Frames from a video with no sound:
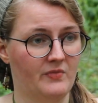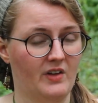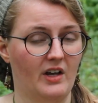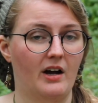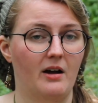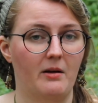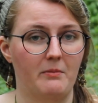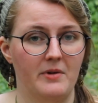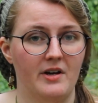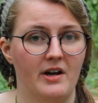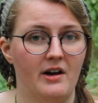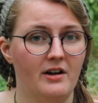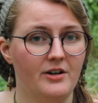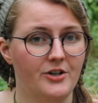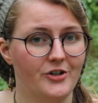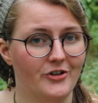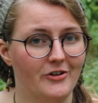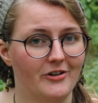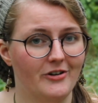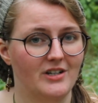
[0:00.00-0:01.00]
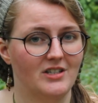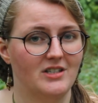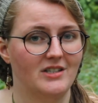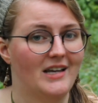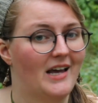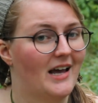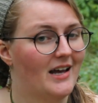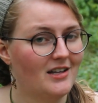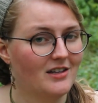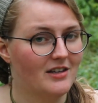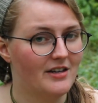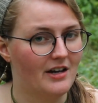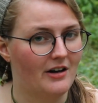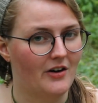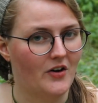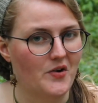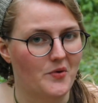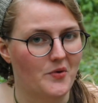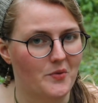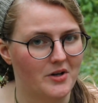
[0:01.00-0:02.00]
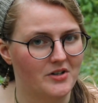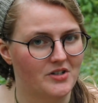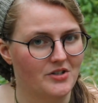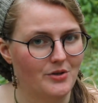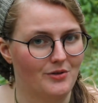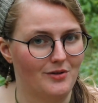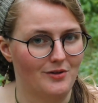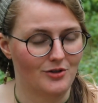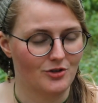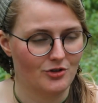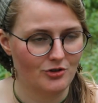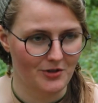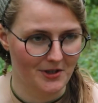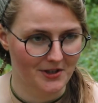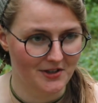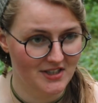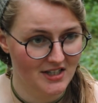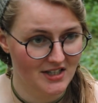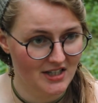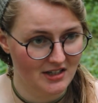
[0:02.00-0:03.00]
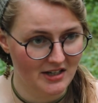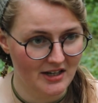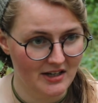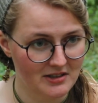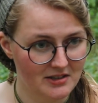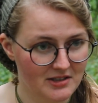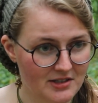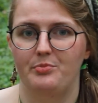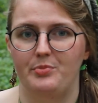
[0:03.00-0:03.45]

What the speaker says: I'm not sure exactly how I want to construct it yet,